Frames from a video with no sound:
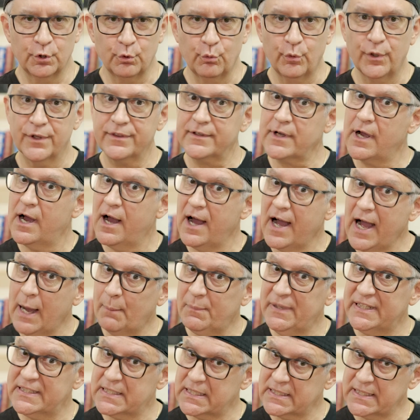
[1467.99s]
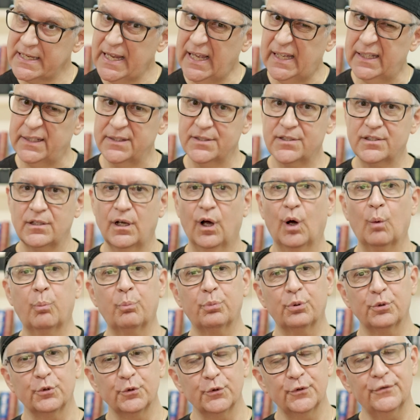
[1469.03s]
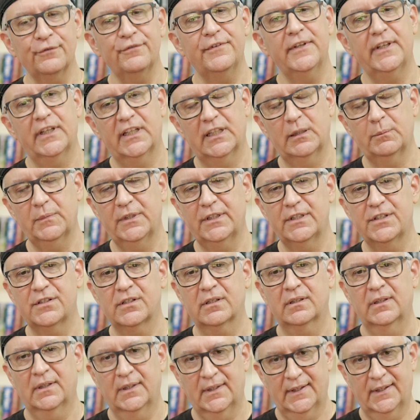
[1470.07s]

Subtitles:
with common sense approved the image